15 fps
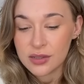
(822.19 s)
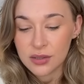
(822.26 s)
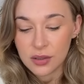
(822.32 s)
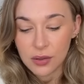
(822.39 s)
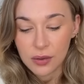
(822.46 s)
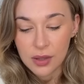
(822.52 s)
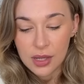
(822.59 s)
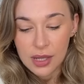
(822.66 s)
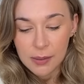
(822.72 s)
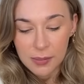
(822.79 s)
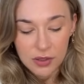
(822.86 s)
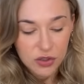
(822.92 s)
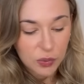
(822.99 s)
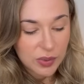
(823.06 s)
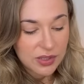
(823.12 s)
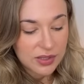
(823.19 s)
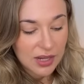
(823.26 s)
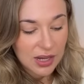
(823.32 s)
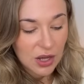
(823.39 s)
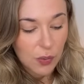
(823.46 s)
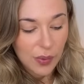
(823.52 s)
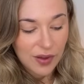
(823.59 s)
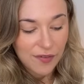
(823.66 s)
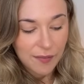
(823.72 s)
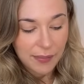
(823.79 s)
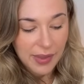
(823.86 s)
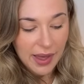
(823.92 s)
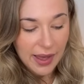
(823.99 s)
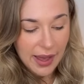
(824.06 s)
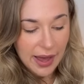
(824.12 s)
So make sure we're staying away from
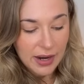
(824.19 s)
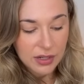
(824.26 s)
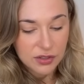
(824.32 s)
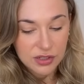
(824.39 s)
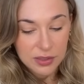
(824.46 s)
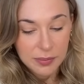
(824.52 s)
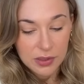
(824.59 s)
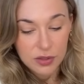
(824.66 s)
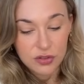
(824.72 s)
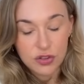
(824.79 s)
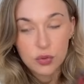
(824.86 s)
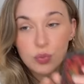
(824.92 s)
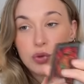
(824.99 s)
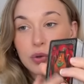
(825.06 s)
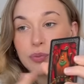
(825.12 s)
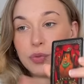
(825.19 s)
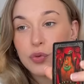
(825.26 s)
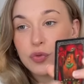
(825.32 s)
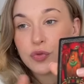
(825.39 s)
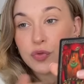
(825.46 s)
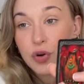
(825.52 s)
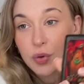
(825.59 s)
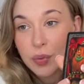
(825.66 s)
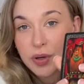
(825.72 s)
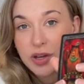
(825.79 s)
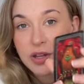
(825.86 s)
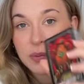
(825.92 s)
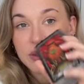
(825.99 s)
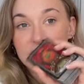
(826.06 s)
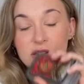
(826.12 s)
that energy, because you will move
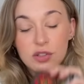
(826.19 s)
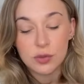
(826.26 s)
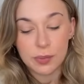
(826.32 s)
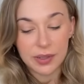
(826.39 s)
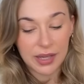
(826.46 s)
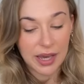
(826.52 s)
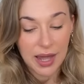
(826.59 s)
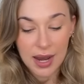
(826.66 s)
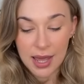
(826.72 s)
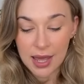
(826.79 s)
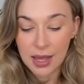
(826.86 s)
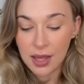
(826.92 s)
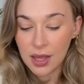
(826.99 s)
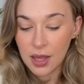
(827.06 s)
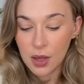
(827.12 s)
forward with this new beginning.